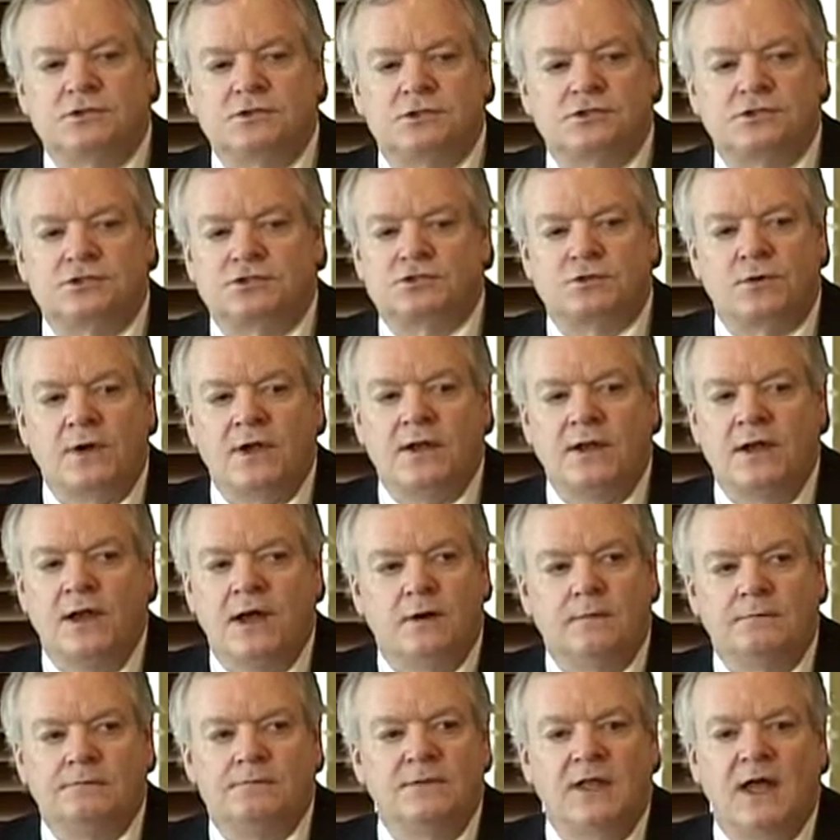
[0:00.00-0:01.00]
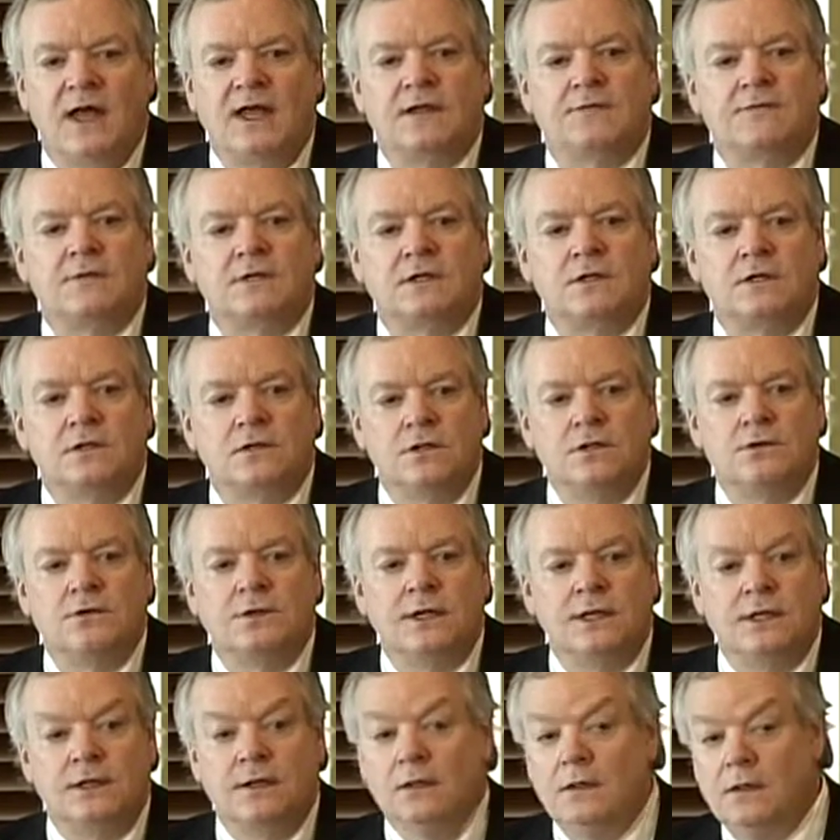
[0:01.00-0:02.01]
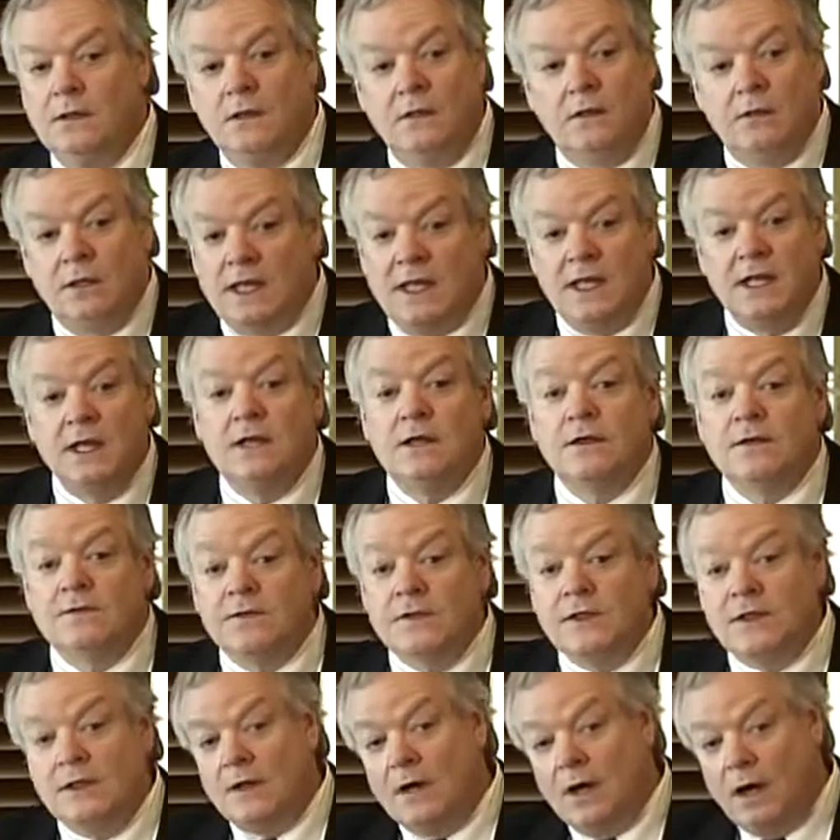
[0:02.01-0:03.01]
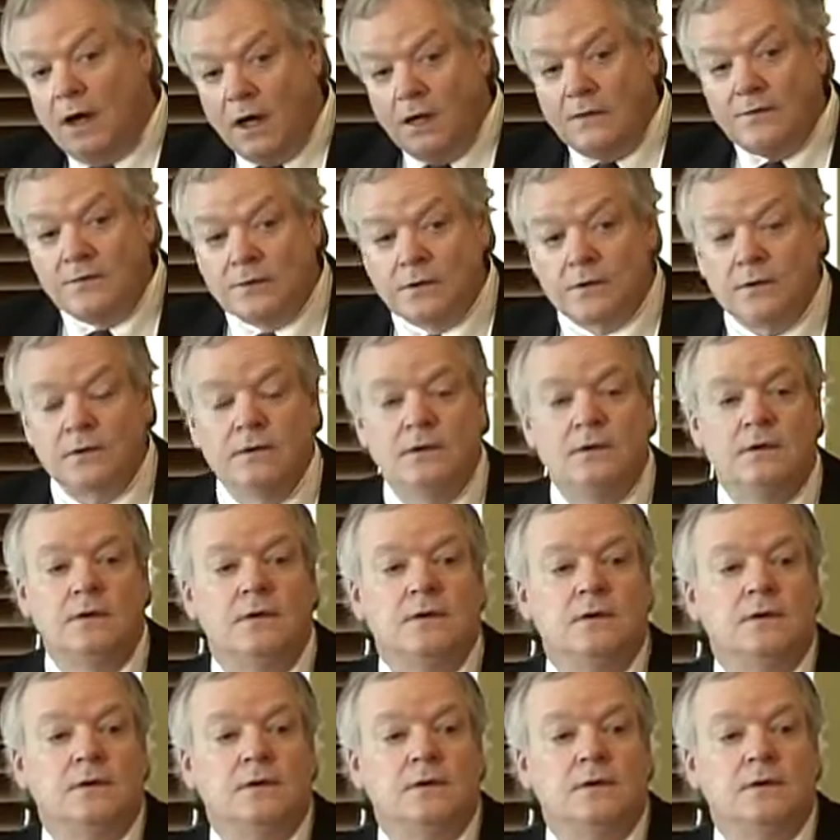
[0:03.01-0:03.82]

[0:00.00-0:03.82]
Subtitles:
just straight up, not even including any of the other